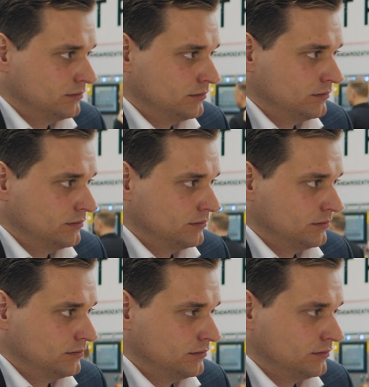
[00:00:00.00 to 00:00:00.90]

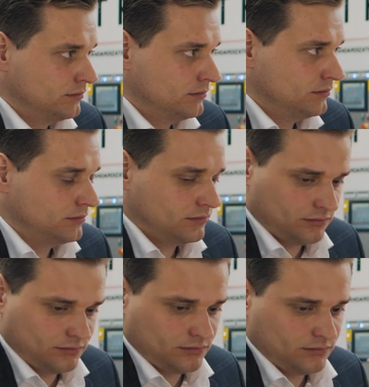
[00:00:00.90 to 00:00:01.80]

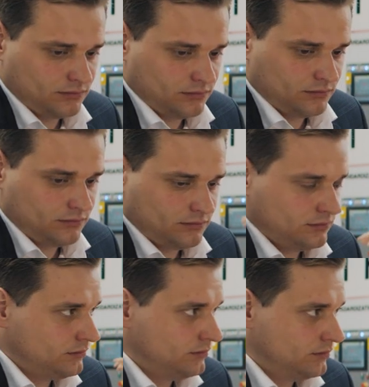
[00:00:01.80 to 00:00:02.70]

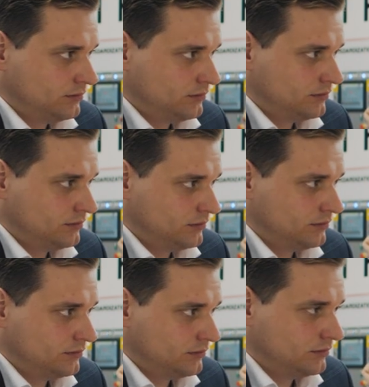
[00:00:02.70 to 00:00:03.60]

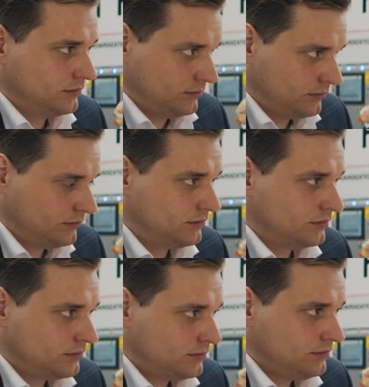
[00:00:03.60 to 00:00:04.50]

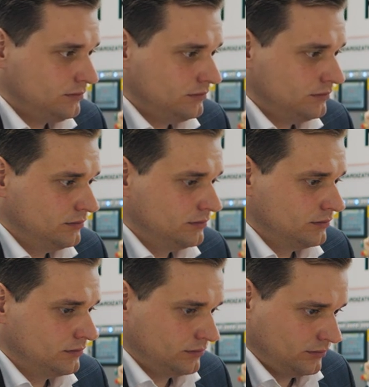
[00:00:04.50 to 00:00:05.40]

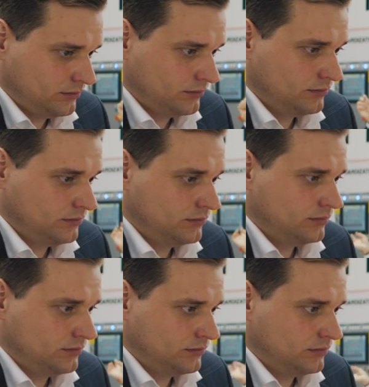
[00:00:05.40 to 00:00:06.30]

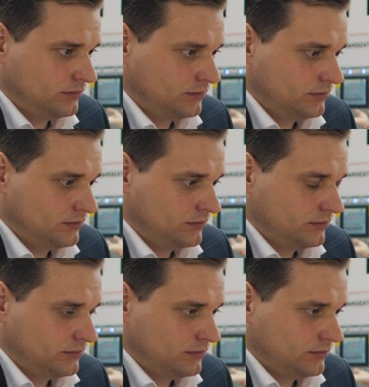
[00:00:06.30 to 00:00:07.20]

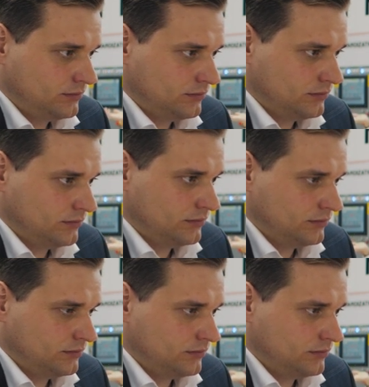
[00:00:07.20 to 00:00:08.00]
This person isn't speaking.